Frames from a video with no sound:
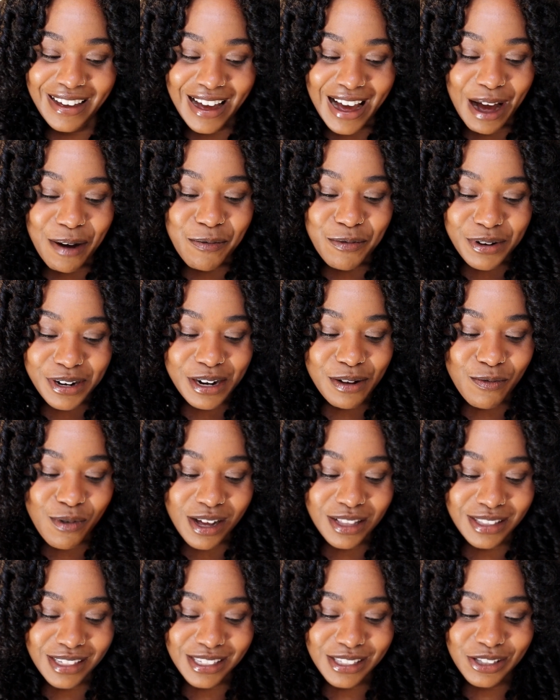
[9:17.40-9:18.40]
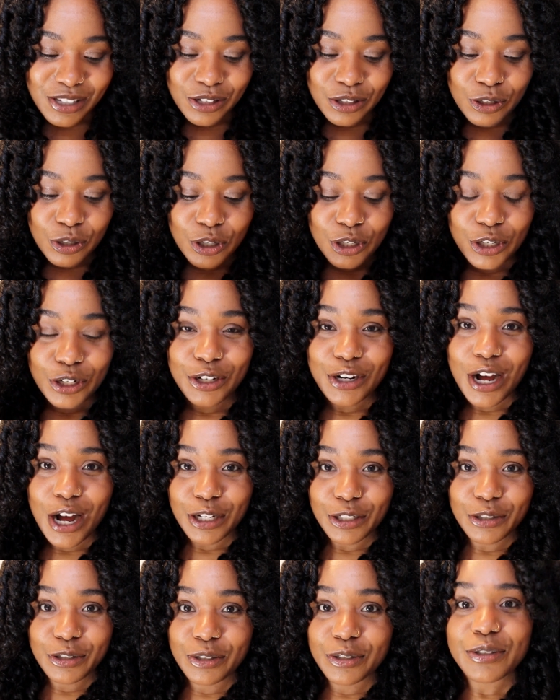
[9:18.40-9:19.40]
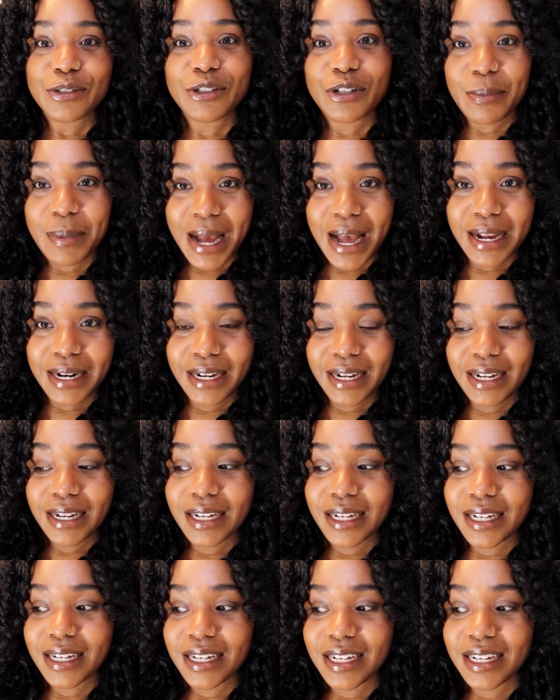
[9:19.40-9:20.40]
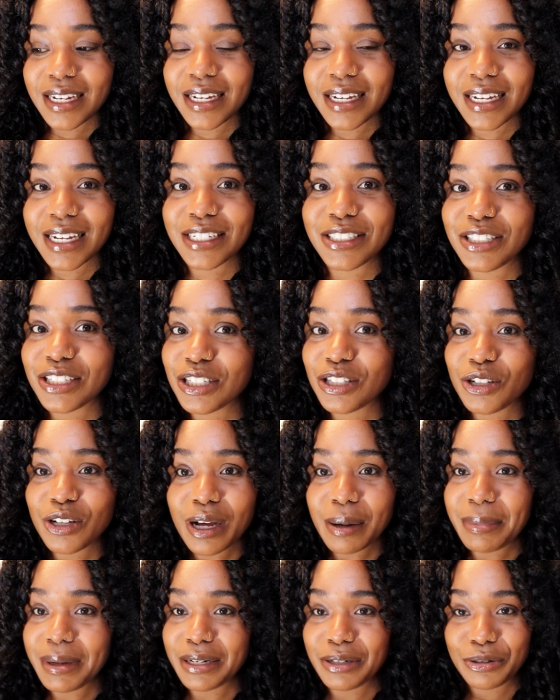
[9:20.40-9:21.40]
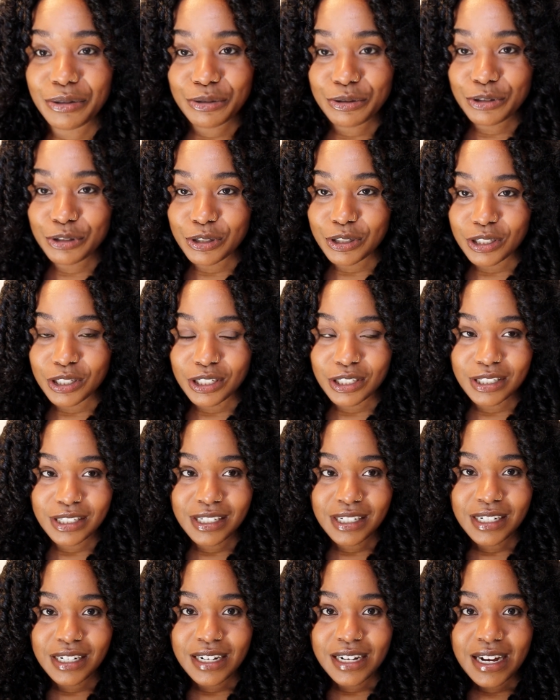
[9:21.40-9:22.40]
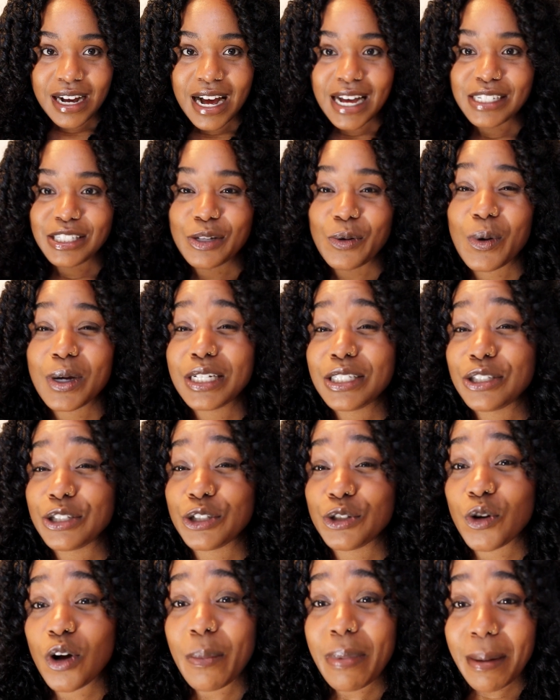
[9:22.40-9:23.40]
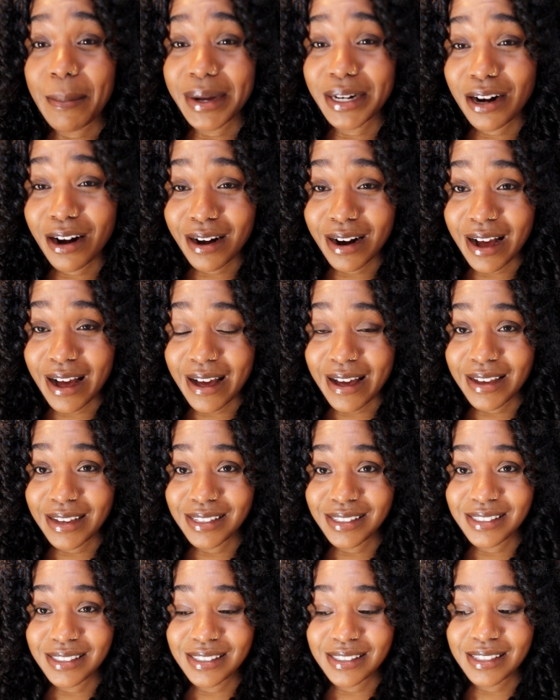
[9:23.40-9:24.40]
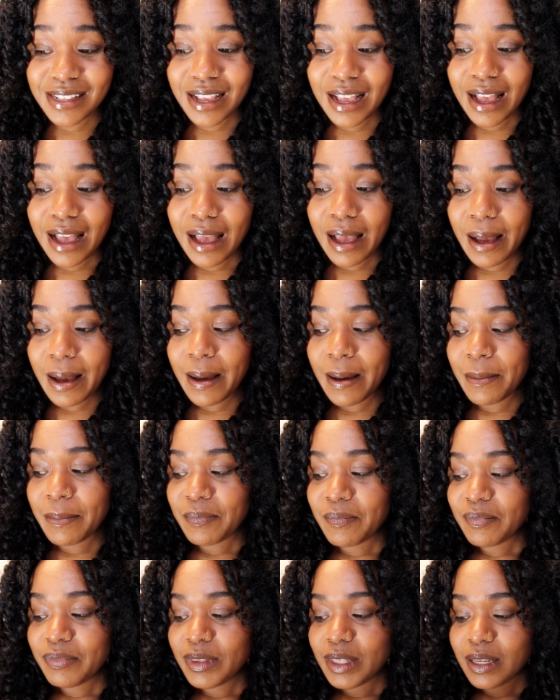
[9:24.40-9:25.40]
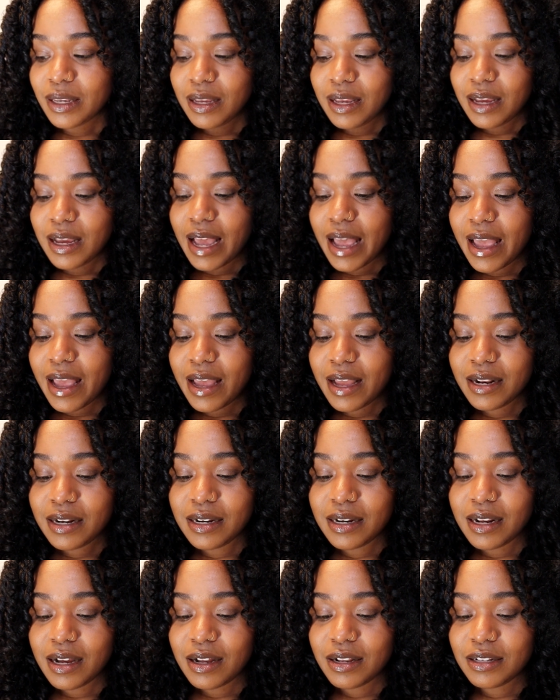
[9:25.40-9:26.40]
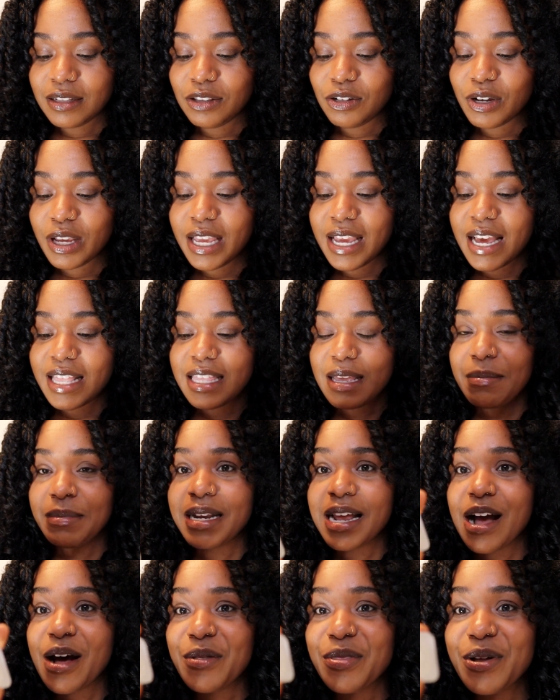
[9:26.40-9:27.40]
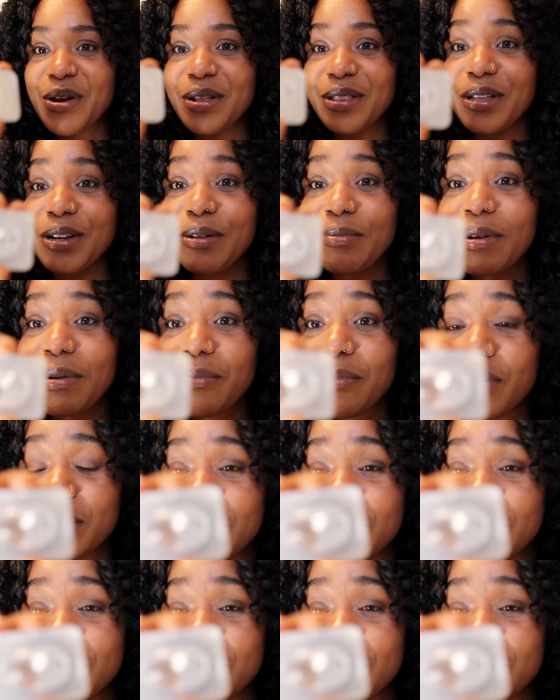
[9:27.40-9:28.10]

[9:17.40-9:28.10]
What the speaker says: I really want these to look not too dramatic and just look a bit neutral. I still want it to show up on my dark eyes, and looking at them now, they're a little bit more